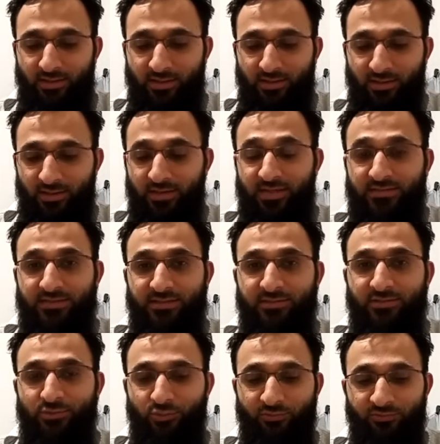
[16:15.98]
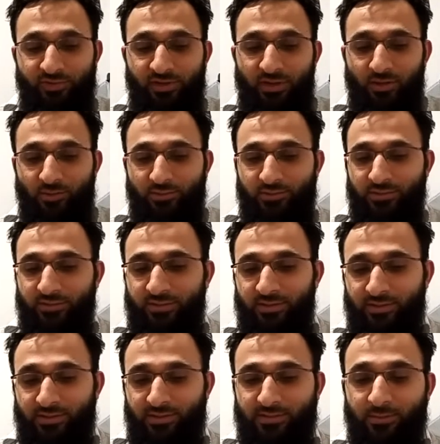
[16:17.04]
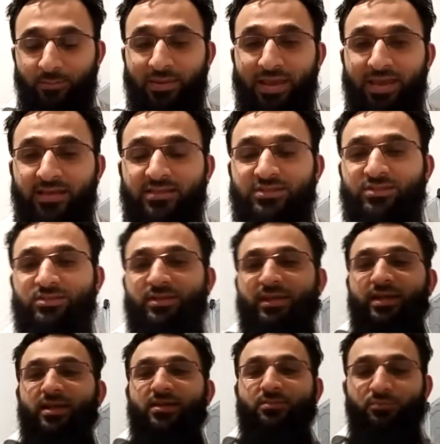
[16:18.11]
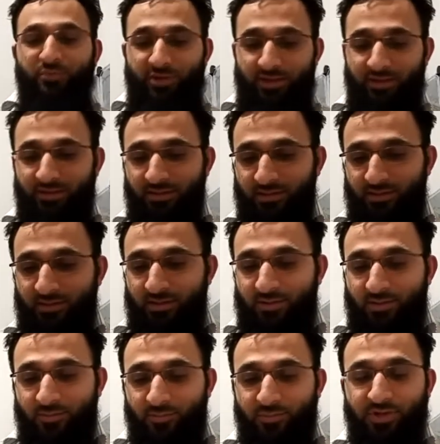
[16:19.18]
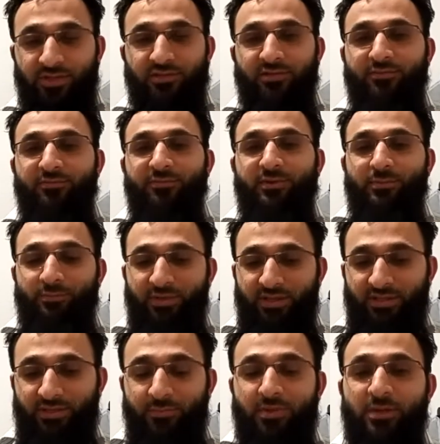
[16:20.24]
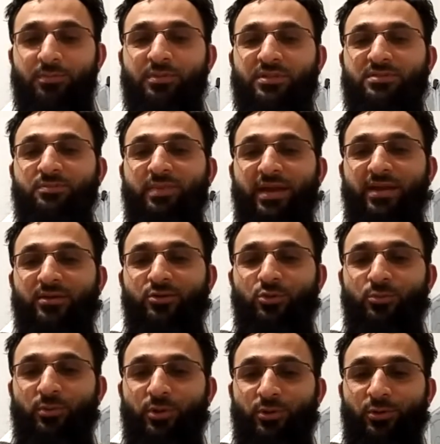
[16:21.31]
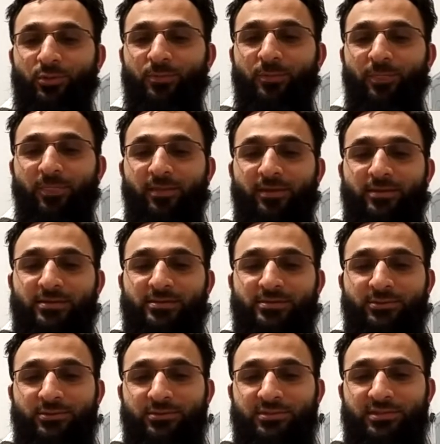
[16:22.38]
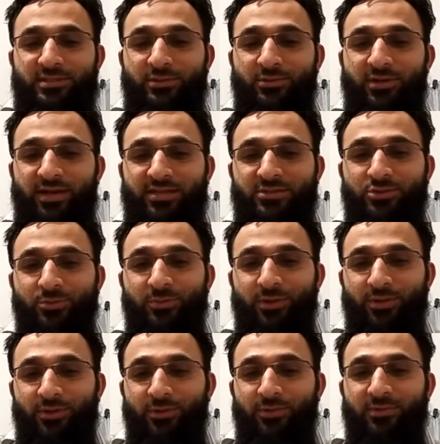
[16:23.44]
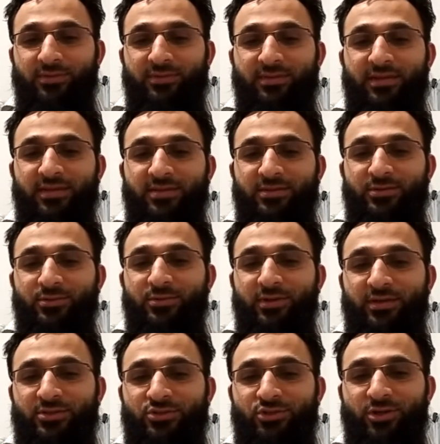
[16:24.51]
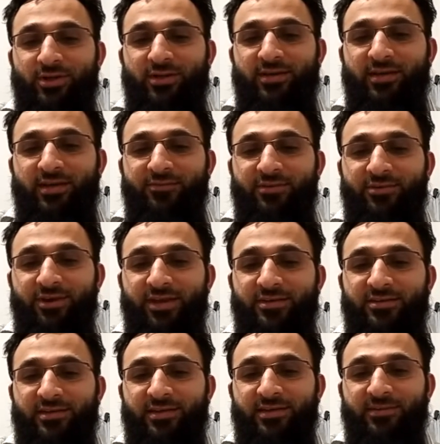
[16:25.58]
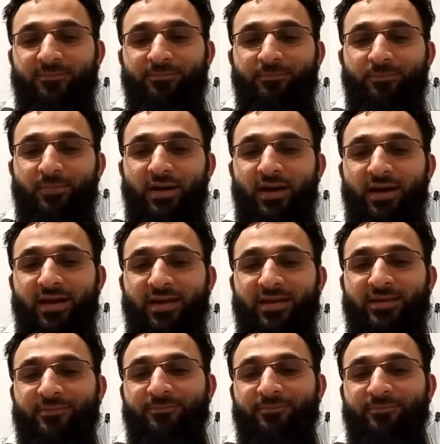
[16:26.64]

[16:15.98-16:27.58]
lesson to fill out the blanks and bring the papers back tomorrow. So see you guys tomorrow. Thank you. Enjoy. Have a great day. Bye.